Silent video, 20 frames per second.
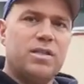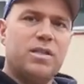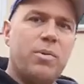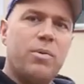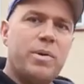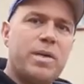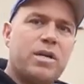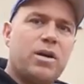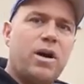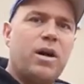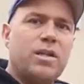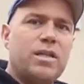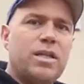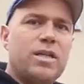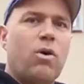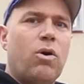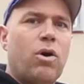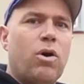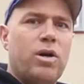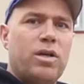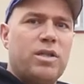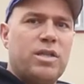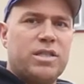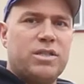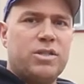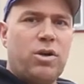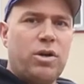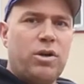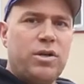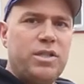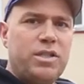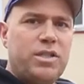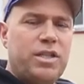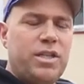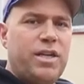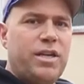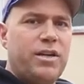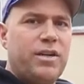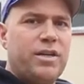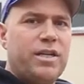So we called the soil
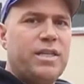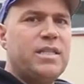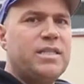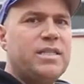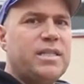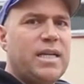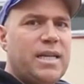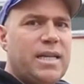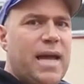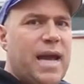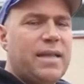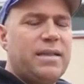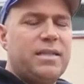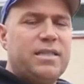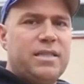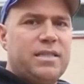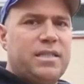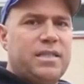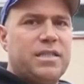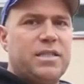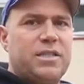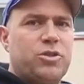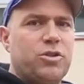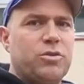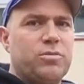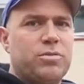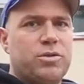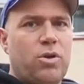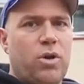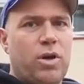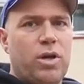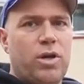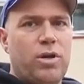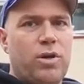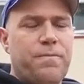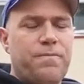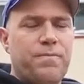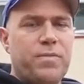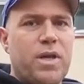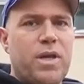engineer. He said, yeah, this is disturbed
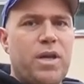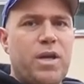soil.